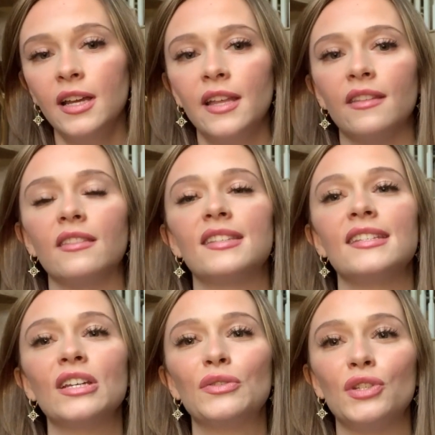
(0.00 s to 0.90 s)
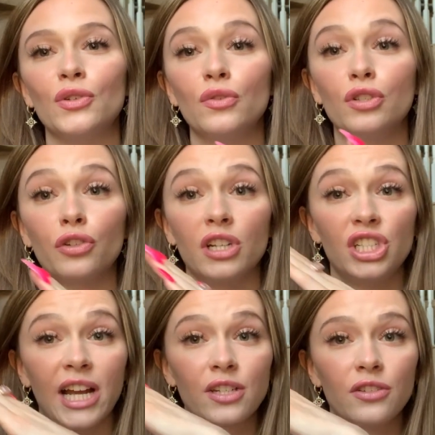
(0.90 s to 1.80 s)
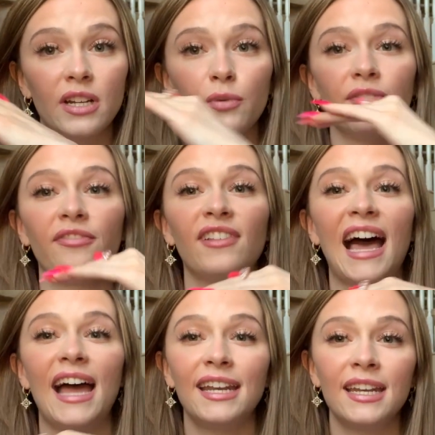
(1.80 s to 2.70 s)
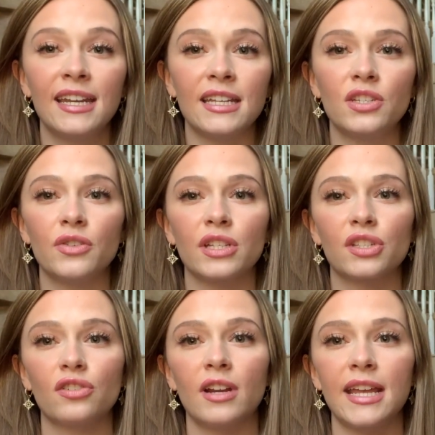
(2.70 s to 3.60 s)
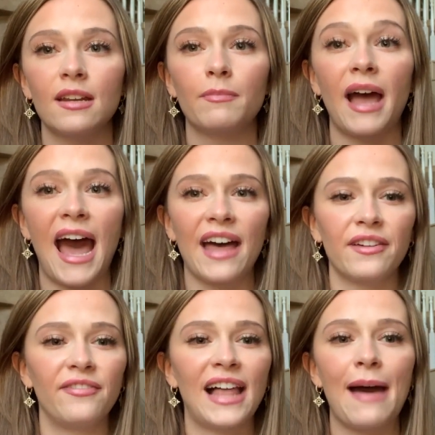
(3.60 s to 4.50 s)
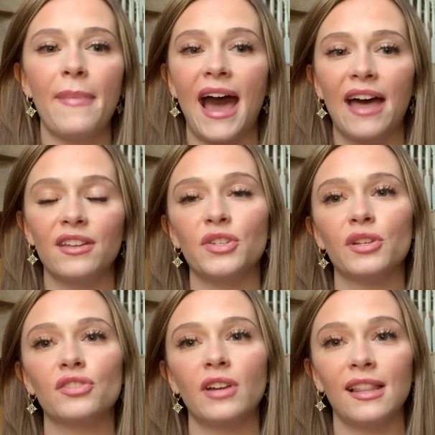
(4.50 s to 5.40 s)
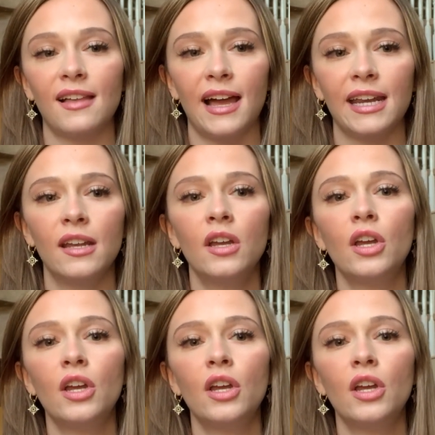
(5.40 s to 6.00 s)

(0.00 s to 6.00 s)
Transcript: then the CO2 trajectory would flatten into a straight path, a flat path into a straight line,